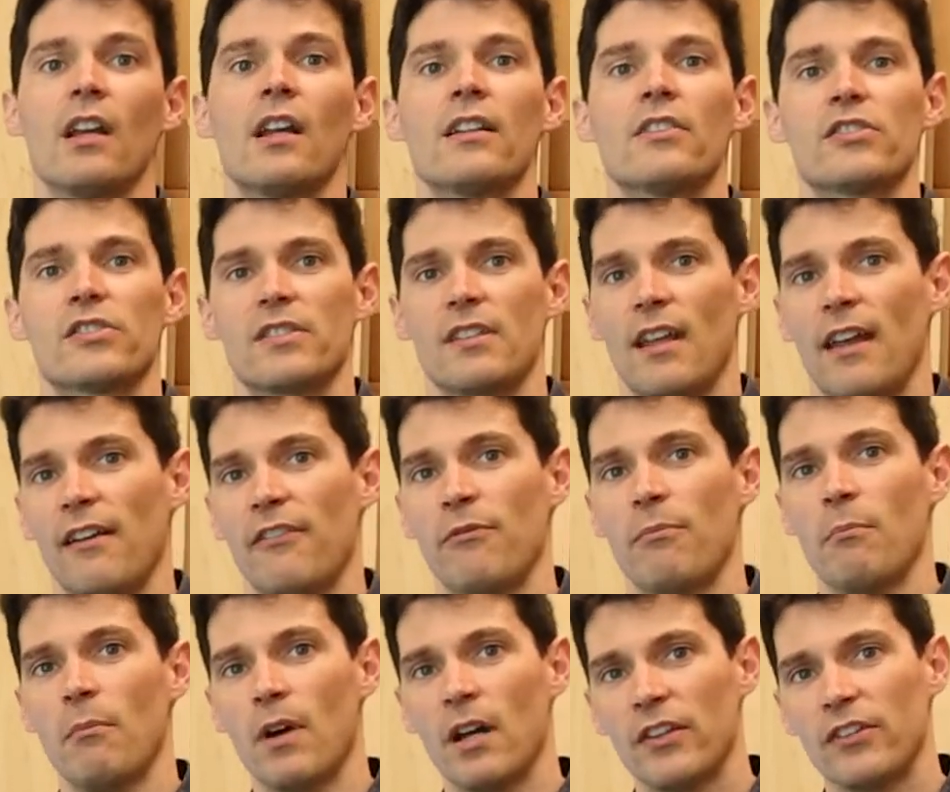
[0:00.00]
staff
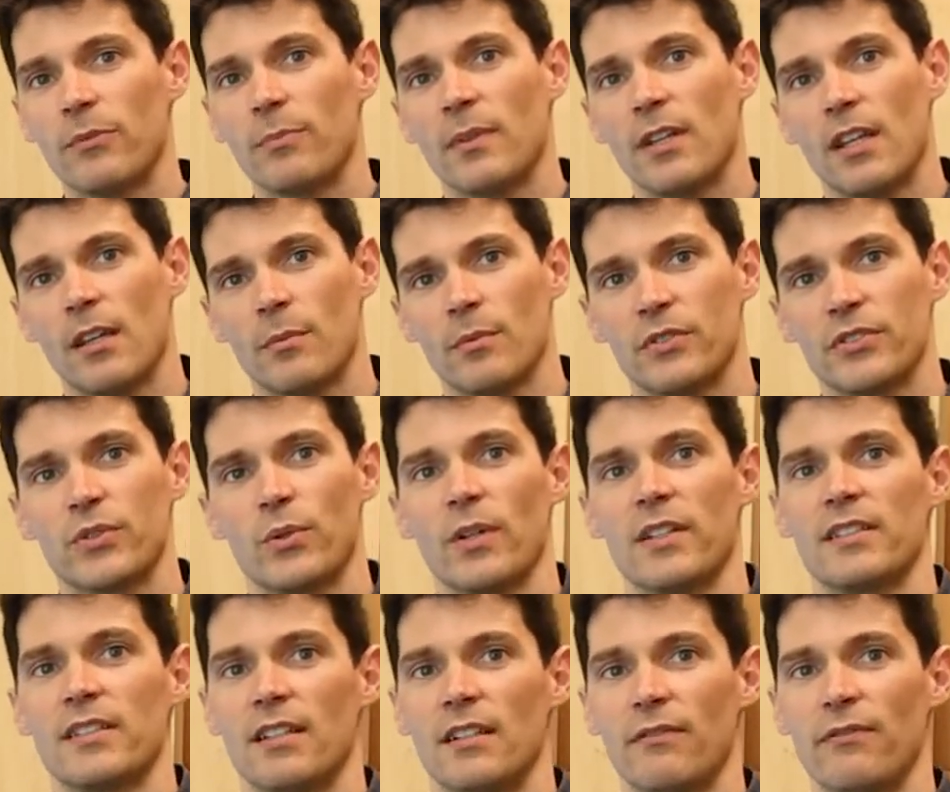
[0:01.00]
must be able to
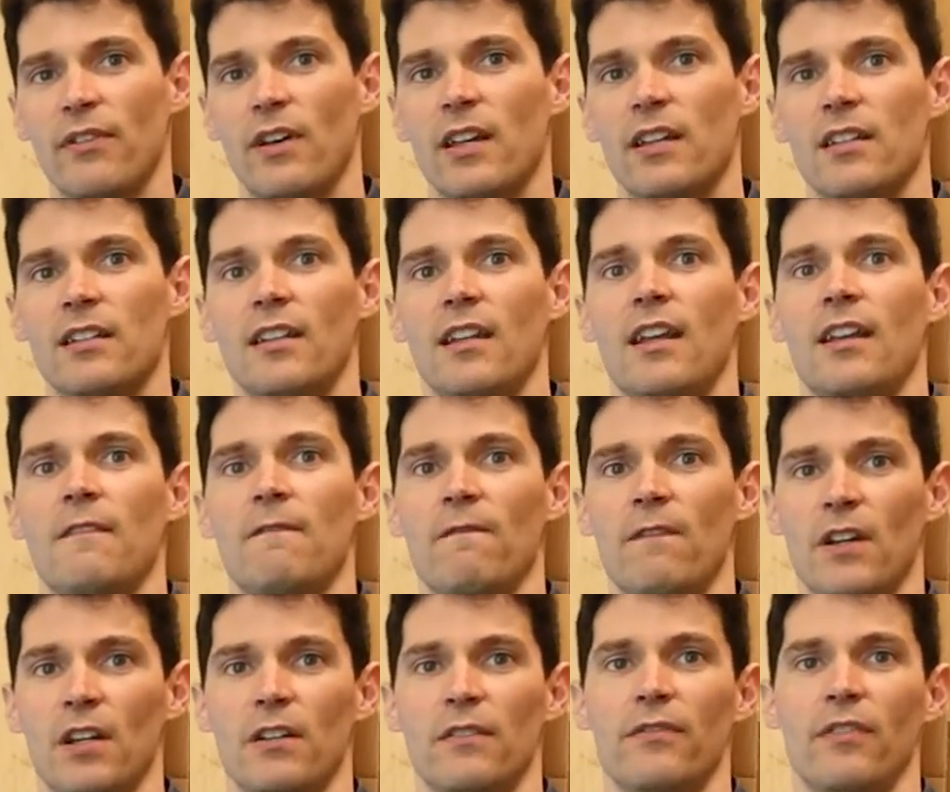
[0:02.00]
identify it and
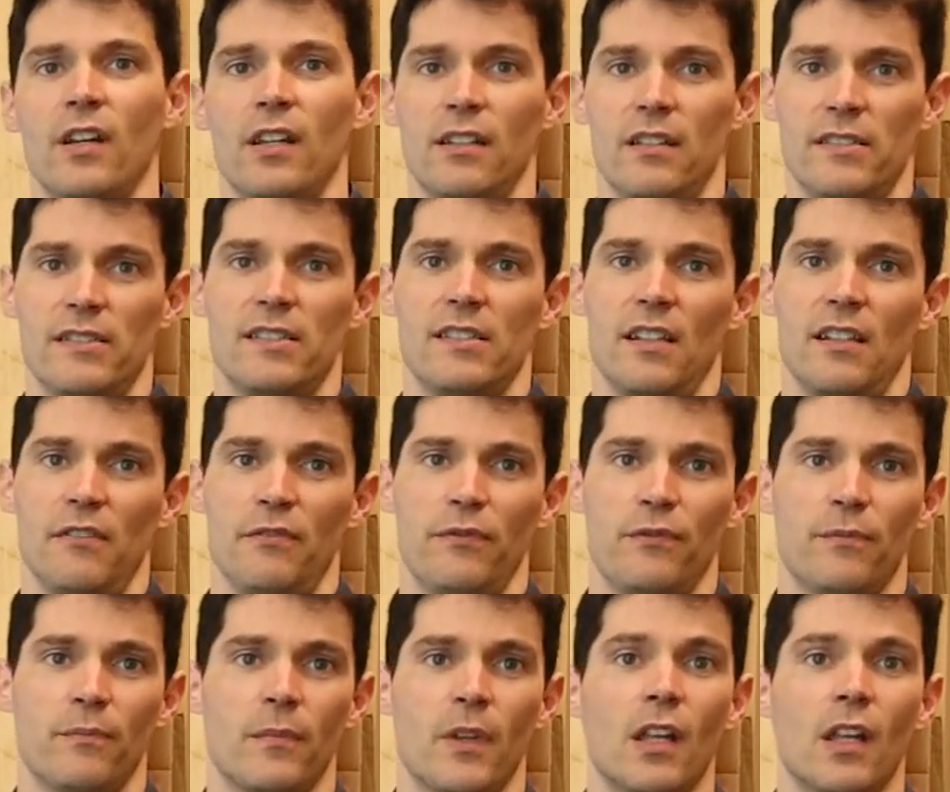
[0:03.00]
verify it is safe.